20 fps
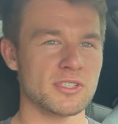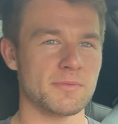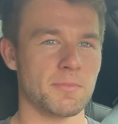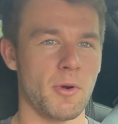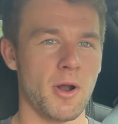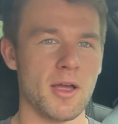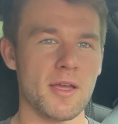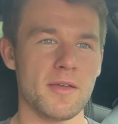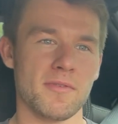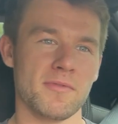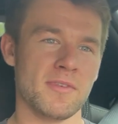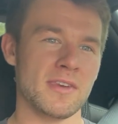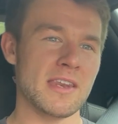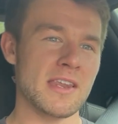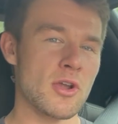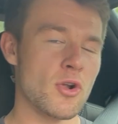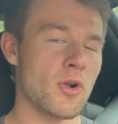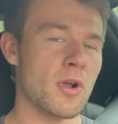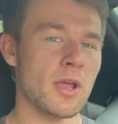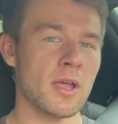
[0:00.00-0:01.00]
probably
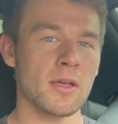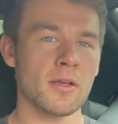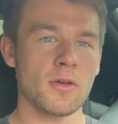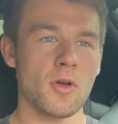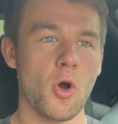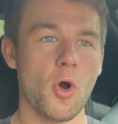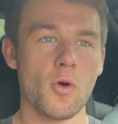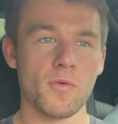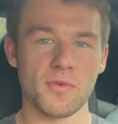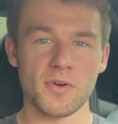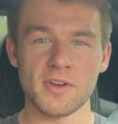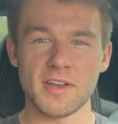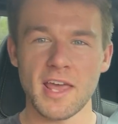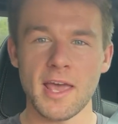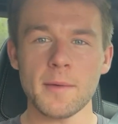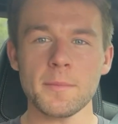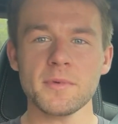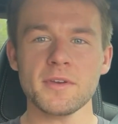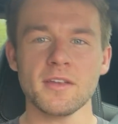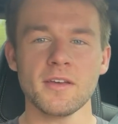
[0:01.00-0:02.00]
nearing
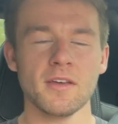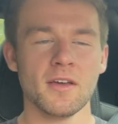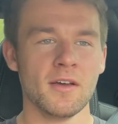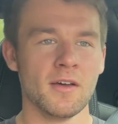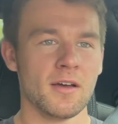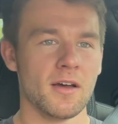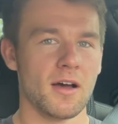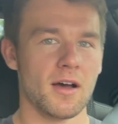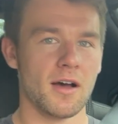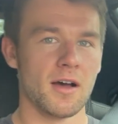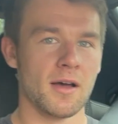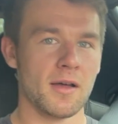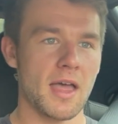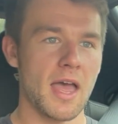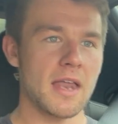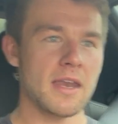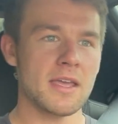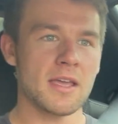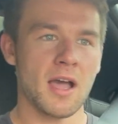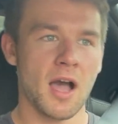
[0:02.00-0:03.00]
over-damped.
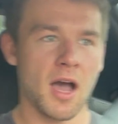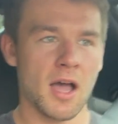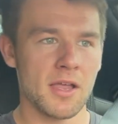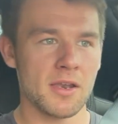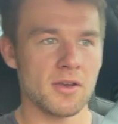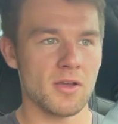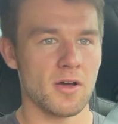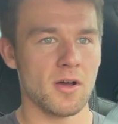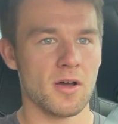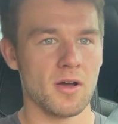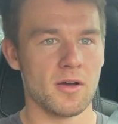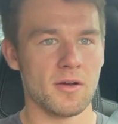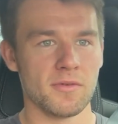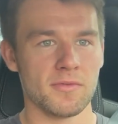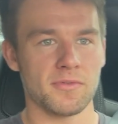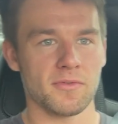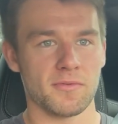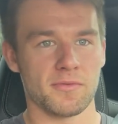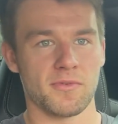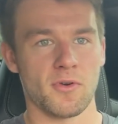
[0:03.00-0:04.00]
Any kind of
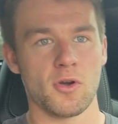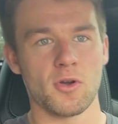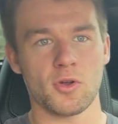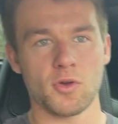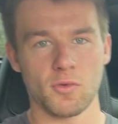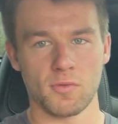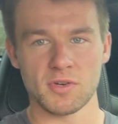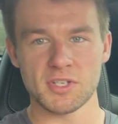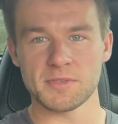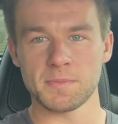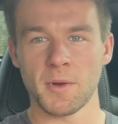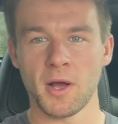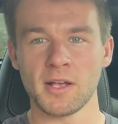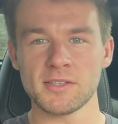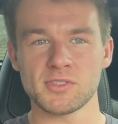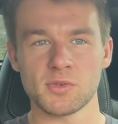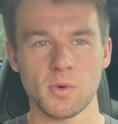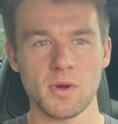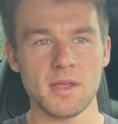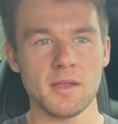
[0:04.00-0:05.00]
vertical
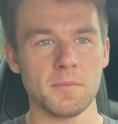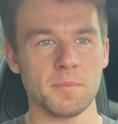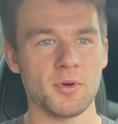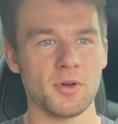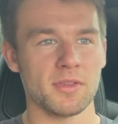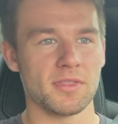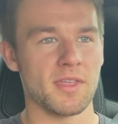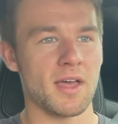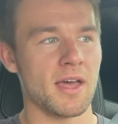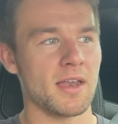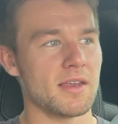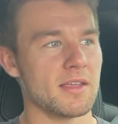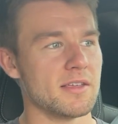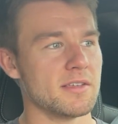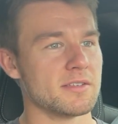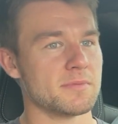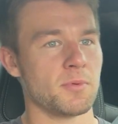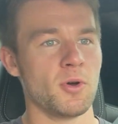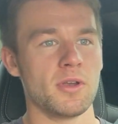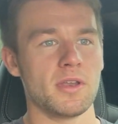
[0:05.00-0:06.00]
response or input that
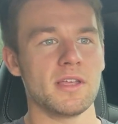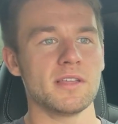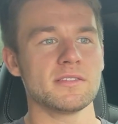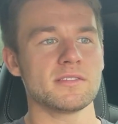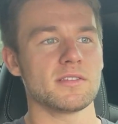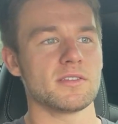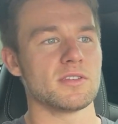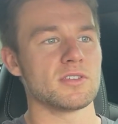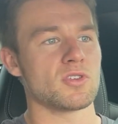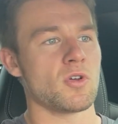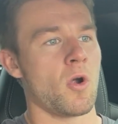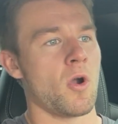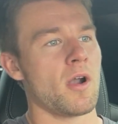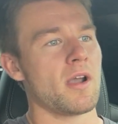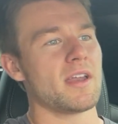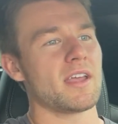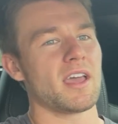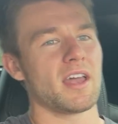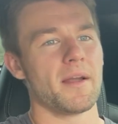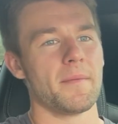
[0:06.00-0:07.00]
is put into this car,
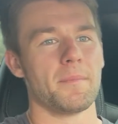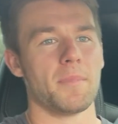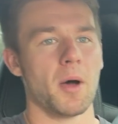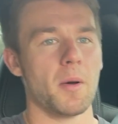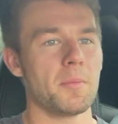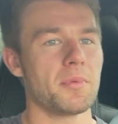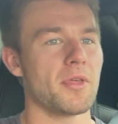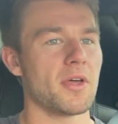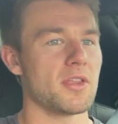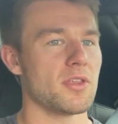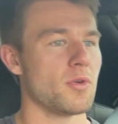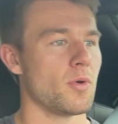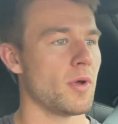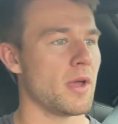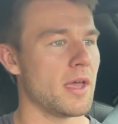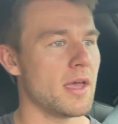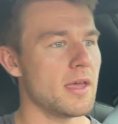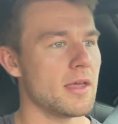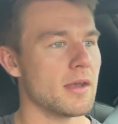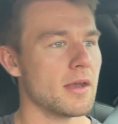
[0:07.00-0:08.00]
any kind of bump that you
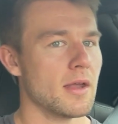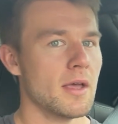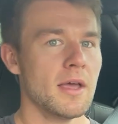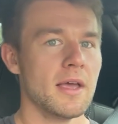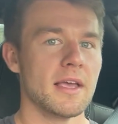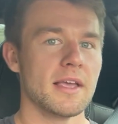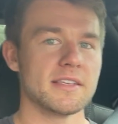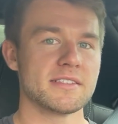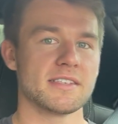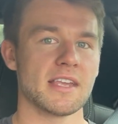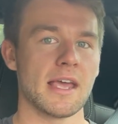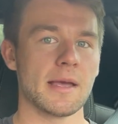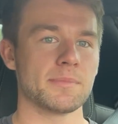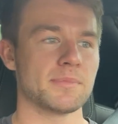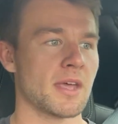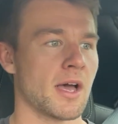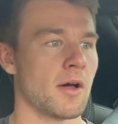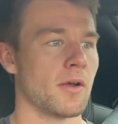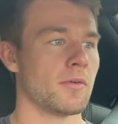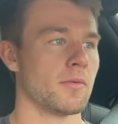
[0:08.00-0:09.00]
hit, is
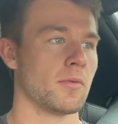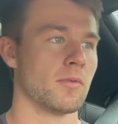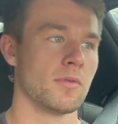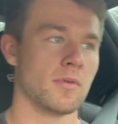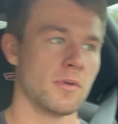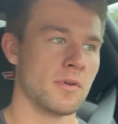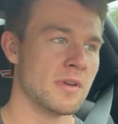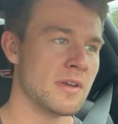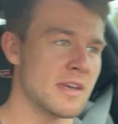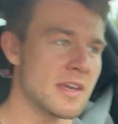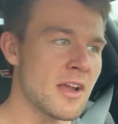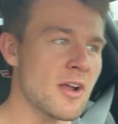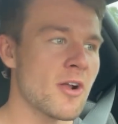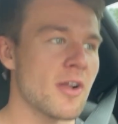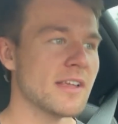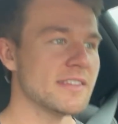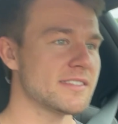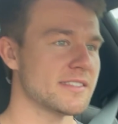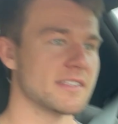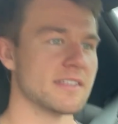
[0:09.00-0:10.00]
damped out near
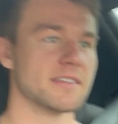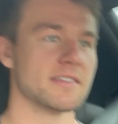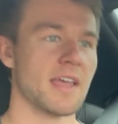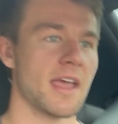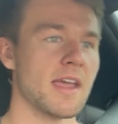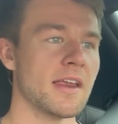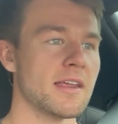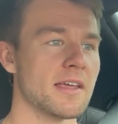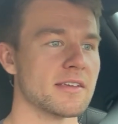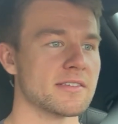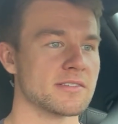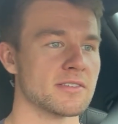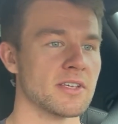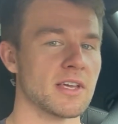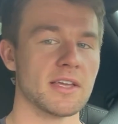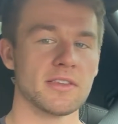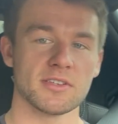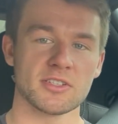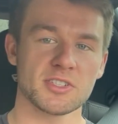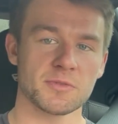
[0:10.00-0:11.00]

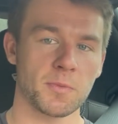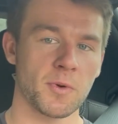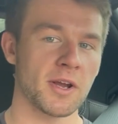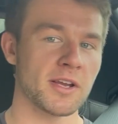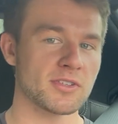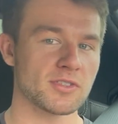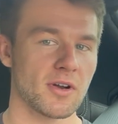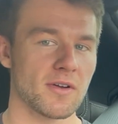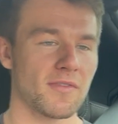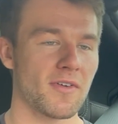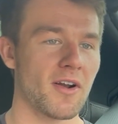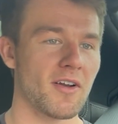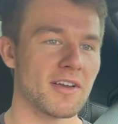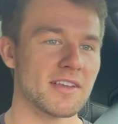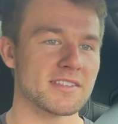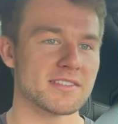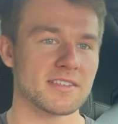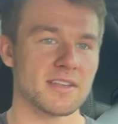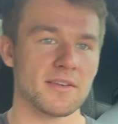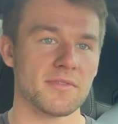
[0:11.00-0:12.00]
instantaneously, and the springs are
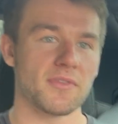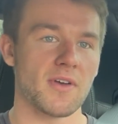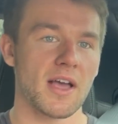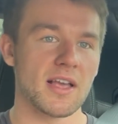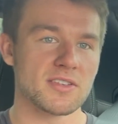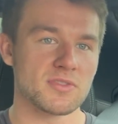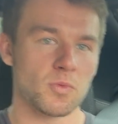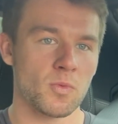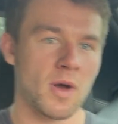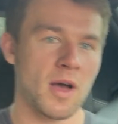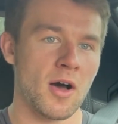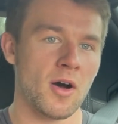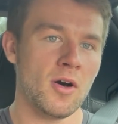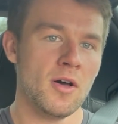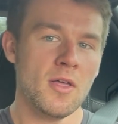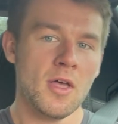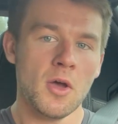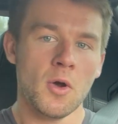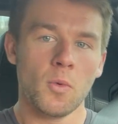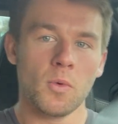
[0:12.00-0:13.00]
very stiff as well,
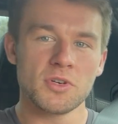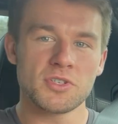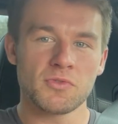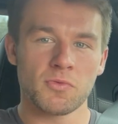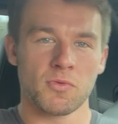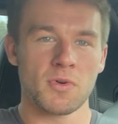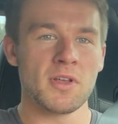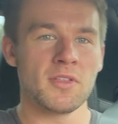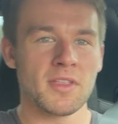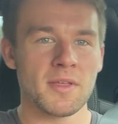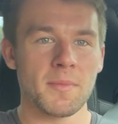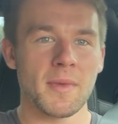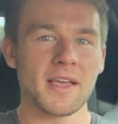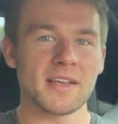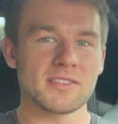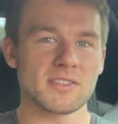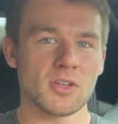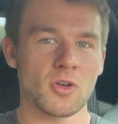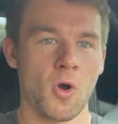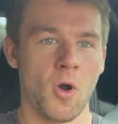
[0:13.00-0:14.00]
which really
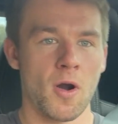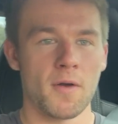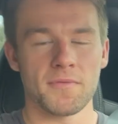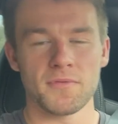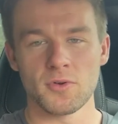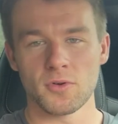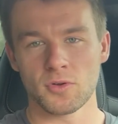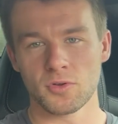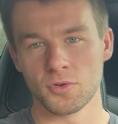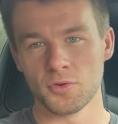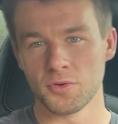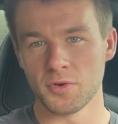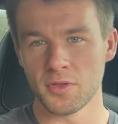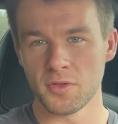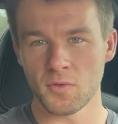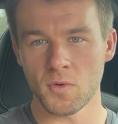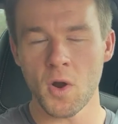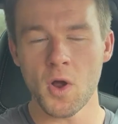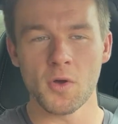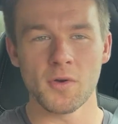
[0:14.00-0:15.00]
makes the car feel glued to
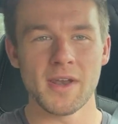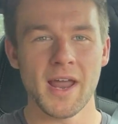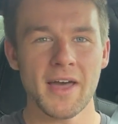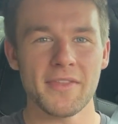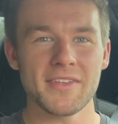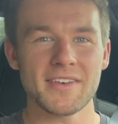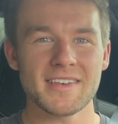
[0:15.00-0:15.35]
the road. Now, the